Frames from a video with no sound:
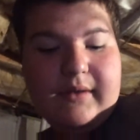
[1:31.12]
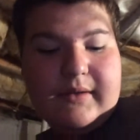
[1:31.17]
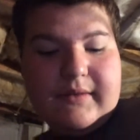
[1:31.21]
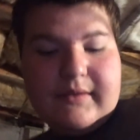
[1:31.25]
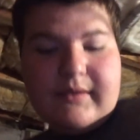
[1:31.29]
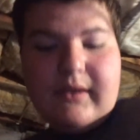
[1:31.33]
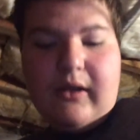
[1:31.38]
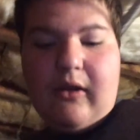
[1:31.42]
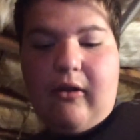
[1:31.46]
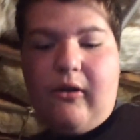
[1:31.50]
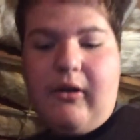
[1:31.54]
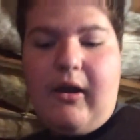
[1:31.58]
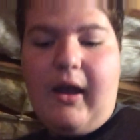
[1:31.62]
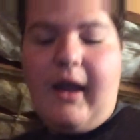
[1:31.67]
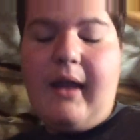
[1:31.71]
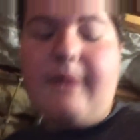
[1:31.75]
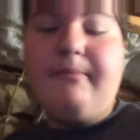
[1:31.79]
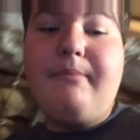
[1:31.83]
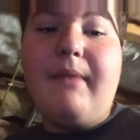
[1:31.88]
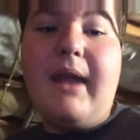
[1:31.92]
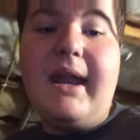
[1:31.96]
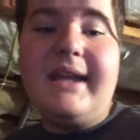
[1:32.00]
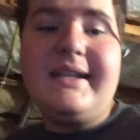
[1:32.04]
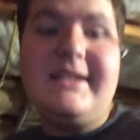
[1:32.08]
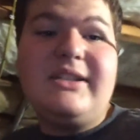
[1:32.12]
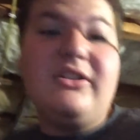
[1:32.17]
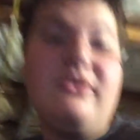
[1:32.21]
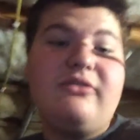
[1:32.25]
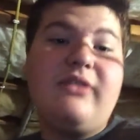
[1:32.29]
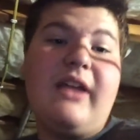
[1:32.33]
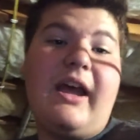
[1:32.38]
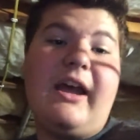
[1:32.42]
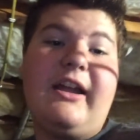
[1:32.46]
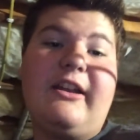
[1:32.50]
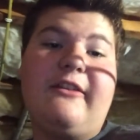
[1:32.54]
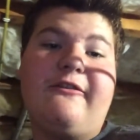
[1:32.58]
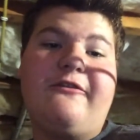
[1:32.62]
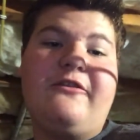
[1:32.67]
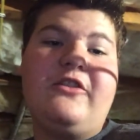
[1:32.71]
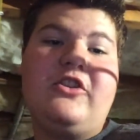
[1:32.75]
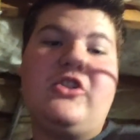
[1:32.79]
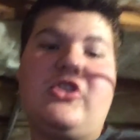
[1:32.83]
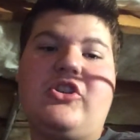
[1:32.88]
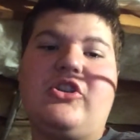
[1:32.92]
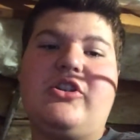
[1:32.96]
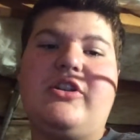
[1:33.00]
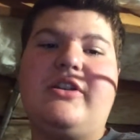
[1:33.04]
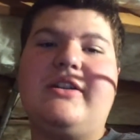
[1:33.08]
So I may do that in the
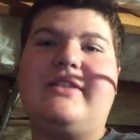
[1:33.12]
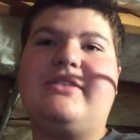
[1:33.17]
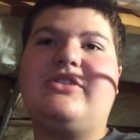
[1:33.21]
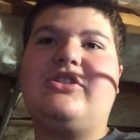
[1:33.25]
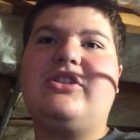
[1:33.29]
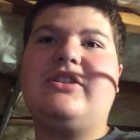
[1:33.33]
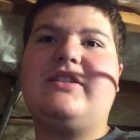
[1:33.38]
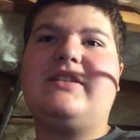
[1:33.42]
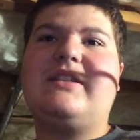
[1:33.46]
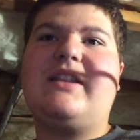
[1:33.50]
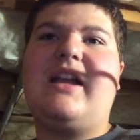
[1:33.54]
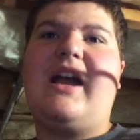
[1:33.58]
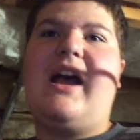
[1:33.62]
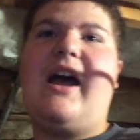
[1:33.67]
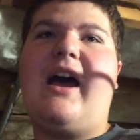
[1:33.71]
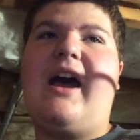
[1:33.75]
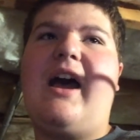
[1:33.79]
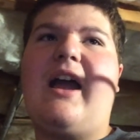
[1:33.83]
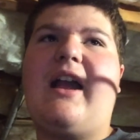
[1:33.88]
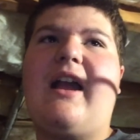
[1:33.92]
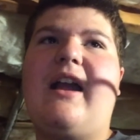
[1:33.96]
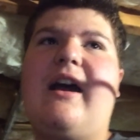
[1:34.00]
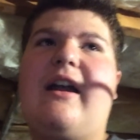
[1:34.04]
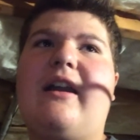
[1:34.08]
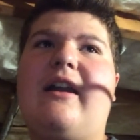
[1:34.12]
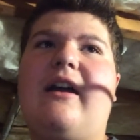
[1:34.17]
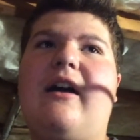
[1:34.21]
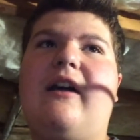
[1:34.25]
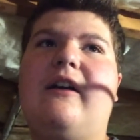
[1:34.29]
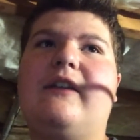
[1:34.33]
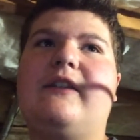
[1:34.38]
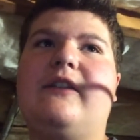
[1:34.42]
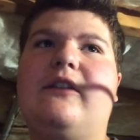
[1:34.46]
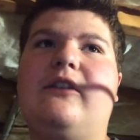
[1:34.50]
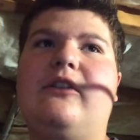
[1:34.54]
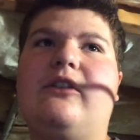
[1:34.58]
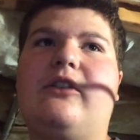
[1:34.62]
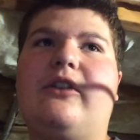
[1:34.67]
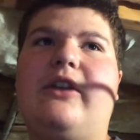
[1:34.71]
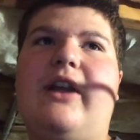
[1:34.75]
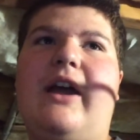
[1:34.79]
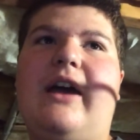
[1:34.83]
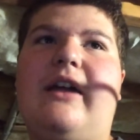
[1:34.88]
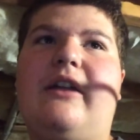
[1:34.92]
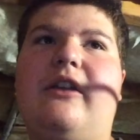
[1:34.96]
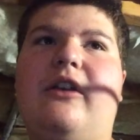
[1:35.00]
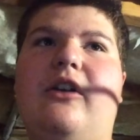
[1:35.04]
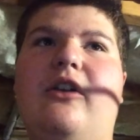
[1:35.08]
future. It's just that I gotta also learn
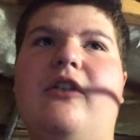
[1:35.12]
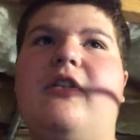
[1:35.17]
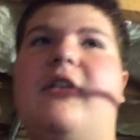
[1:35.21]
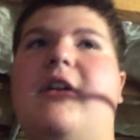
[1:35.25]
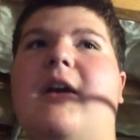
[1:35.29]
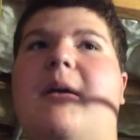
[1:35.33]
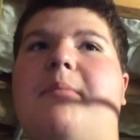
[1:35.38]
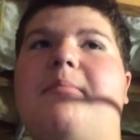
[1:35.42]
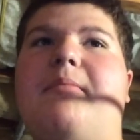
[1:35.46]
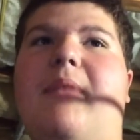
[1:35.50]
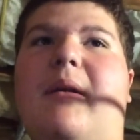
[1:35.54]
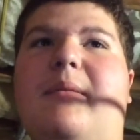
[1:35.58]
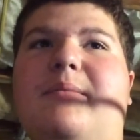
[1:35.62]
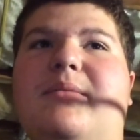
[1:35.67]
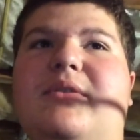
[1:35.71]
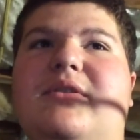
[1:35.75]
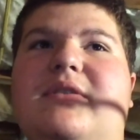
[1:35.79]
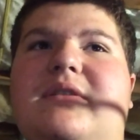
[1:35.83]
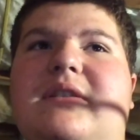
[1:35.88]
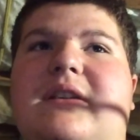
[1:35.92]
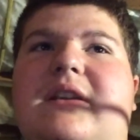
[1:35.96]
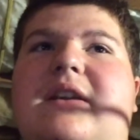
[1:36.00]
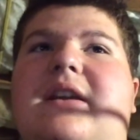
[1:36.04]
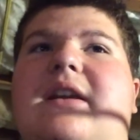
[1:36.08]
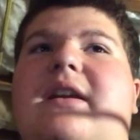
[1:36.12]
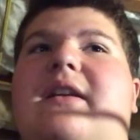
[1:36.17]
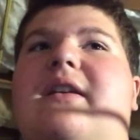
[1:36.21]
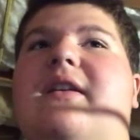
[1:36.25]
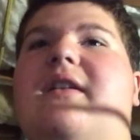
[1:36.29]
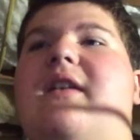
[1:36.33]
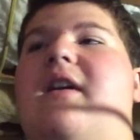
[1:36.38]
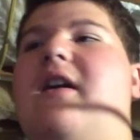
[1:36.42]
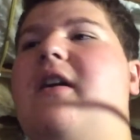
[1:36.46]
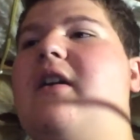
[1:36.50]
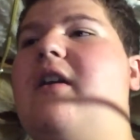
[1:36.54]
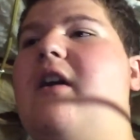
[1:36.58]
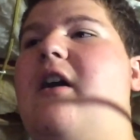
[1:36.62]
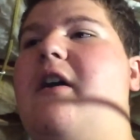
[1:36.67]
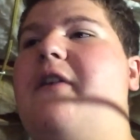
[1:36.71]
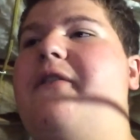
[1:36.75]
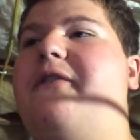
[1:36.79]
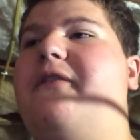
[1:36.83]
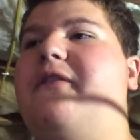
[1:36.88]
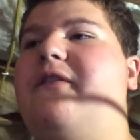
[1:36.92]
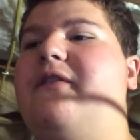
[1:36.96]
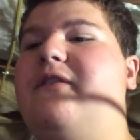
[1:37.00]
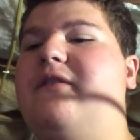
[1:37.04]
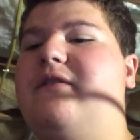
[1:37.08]
how to hook up my music, cut
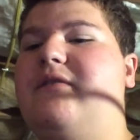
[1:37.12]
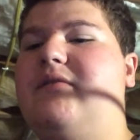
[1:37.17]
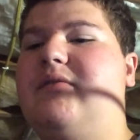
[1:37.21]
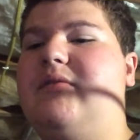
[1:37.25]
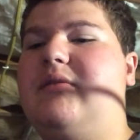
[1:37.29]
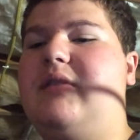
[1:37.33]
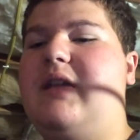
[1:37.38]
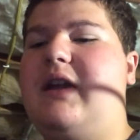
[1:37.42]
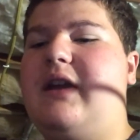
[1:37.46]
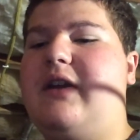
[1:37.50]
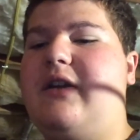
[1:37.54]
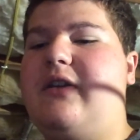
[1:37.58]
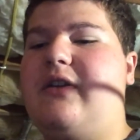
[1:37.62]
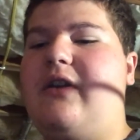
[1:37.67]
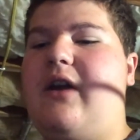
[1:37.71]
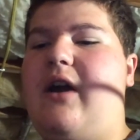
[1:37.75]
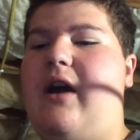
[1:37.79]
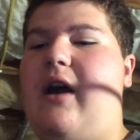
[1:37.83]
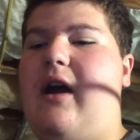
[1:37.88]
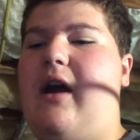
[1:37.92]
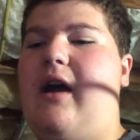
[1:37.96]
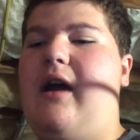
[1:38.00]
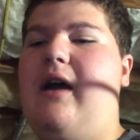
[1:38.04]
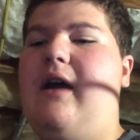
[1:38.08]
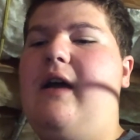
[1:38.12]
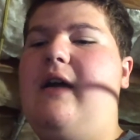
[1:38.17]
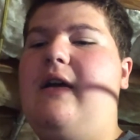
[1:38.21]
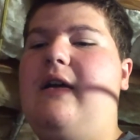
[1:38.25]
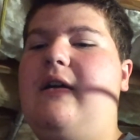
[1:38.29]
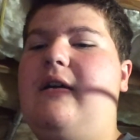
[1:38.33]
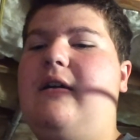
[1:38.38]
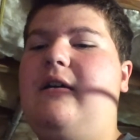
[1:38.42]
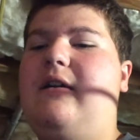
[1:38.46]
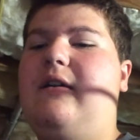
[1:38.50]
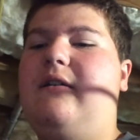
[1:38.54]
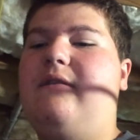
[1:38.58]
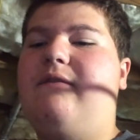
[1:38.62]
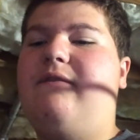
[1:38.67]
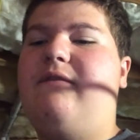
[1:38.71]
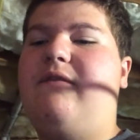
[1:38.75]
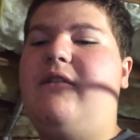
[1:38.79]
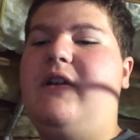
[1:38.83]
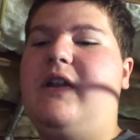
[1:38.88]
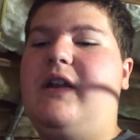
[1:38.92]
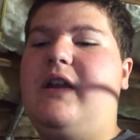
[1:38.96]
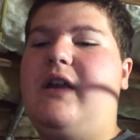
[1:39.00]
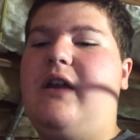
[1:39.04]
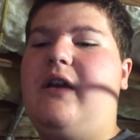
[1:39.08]
off their uh,
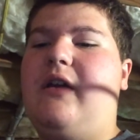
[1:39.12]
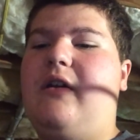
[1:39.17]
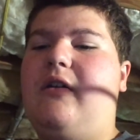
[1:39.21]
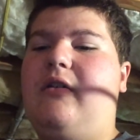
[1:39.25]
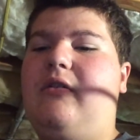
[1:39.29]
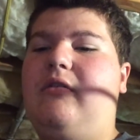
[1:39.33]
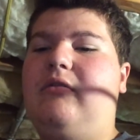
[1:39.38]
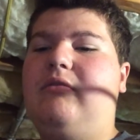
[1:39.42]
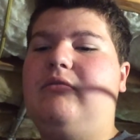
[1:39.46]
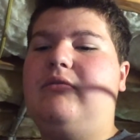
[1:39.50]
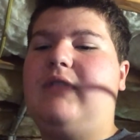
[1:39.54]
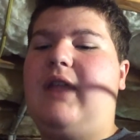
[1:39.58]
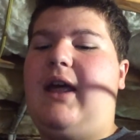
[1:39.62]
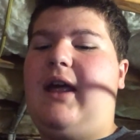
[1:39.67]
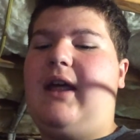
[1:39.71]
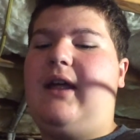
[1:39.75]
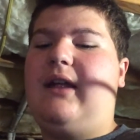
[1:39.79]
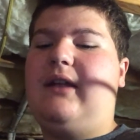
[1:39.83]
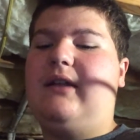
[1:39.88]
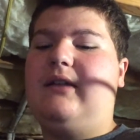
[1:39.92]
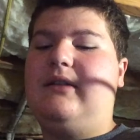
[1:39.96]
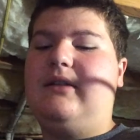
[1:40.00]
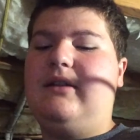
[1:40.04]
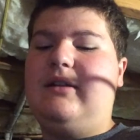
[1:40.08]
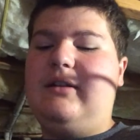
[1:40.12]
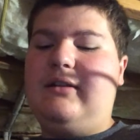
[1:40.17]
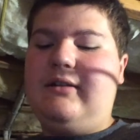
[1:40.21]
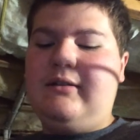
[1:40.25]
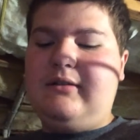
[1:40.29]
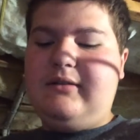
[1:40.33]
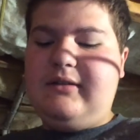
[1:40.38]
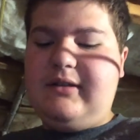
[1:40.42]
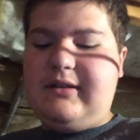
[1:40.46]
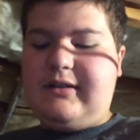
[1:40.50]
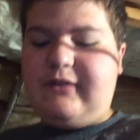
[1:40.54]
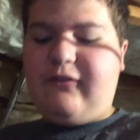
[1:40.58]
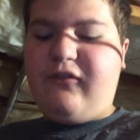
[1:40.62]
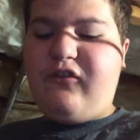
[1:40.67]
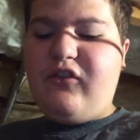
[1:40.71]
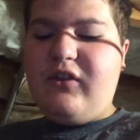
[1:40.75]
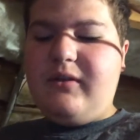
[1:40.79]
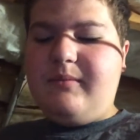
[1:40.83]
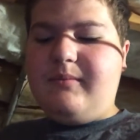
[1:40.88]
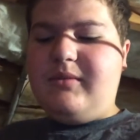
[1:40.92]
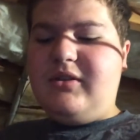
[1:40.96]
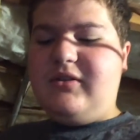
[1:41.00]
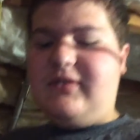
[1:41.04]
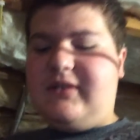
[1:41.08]
video that it's
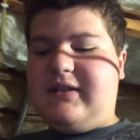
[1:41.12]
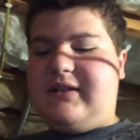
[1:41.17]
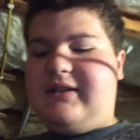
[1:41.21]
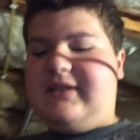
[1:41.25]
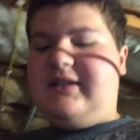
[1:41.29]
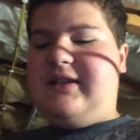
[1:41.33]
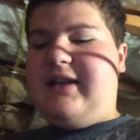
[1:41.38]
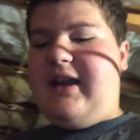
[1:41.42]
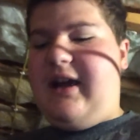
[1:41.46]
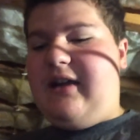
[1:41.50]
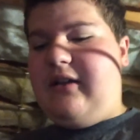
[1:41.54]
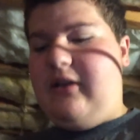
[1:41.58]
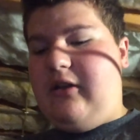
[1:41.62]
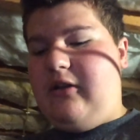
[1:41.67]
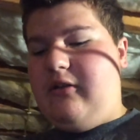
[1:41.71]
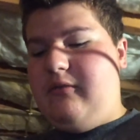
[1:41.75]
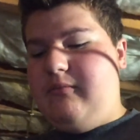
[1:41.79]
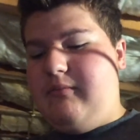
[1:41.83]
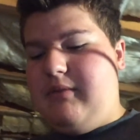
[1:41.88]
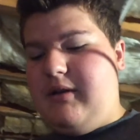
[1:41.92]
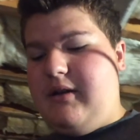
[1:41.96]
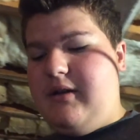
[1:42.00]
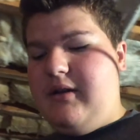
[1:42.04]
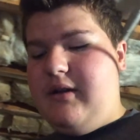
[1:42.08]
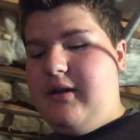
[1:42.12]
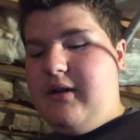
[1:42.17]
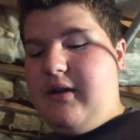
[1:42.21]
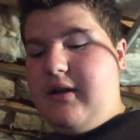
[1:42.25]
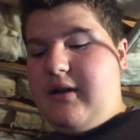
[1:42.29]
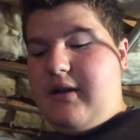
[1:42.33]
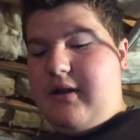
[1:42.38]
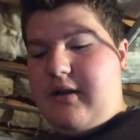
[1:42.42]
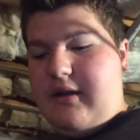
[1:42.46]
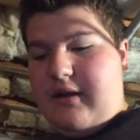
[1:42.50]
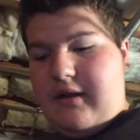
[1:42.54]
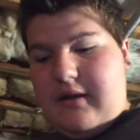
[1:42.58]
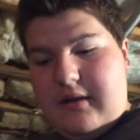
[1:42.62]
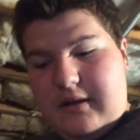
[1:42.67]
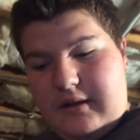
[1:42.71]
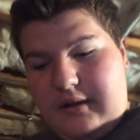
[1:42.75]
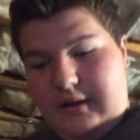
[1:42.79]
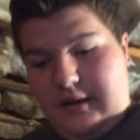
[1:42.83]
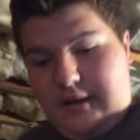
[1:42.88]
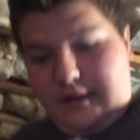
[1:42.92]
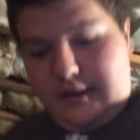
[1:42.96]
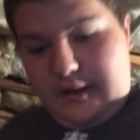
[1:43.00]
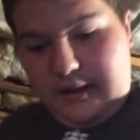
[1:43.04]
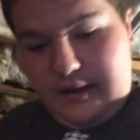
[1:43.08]
free music to download, but
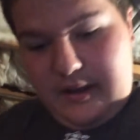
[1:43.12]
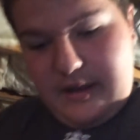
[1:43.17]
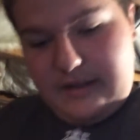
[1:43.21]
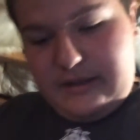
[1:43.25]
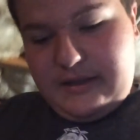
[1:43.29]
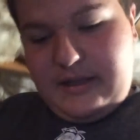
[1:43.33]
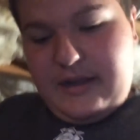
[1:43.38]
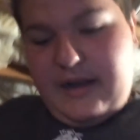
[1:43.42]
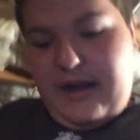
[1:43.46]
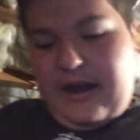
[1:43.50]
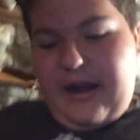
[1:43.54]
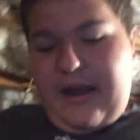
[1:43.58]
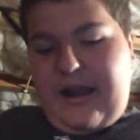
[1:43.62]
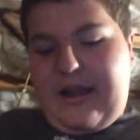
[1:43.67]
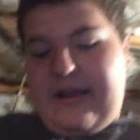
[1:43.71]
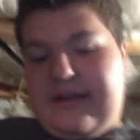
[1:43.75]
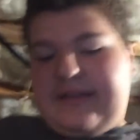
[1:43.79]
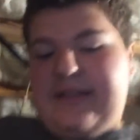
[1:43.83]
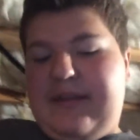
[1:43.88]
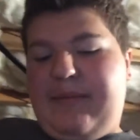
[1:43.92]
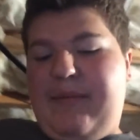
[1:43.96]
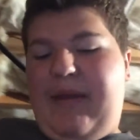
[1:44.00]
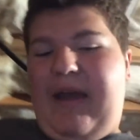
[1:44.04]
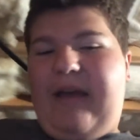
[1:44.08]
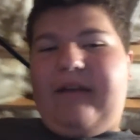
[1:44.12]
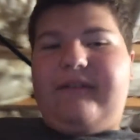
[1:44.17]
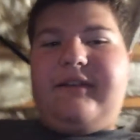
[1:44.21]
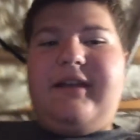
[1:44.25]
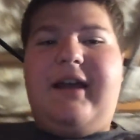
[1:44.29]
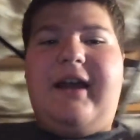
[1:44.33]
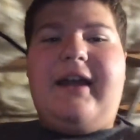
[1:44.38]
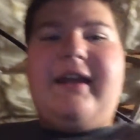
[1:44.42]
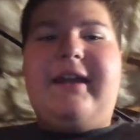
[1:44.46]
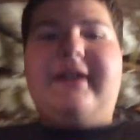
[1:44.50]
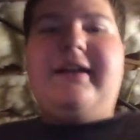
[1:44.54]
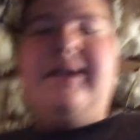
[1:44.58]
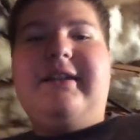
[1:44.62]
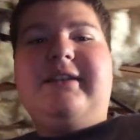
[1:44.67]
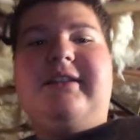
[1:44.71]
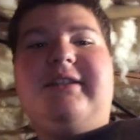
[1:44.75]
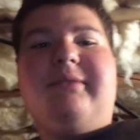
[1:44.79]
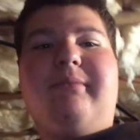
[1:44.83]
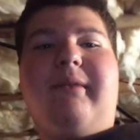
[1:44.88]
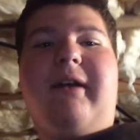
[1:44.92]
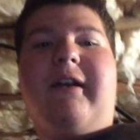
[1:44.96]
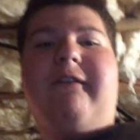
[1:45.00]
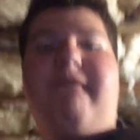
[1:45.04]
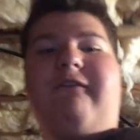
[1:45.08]
and then I gotta somehow tie it
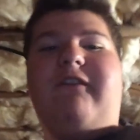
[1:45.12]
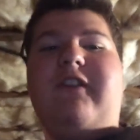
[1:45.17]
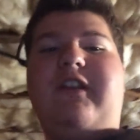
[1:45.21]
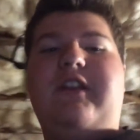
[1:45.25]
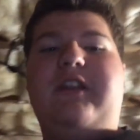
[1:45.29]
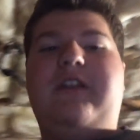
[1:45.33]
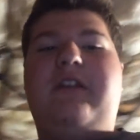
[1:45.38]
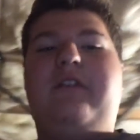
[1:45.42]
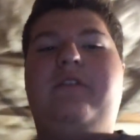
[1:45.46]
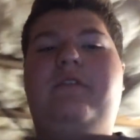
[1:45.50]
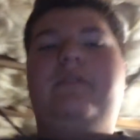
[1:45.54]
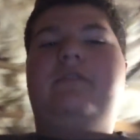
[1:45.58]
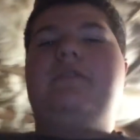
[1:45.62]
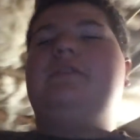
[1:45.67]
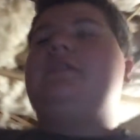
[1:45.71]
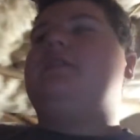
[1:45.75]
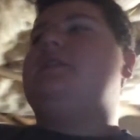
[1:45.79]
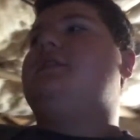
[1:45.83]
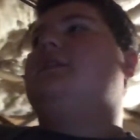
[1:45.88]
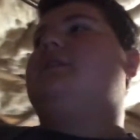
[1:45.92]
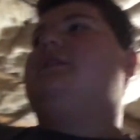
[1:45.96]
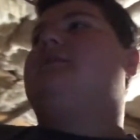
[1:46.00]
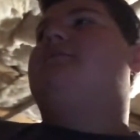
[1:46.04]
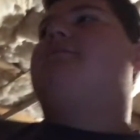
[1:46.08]
into my videos.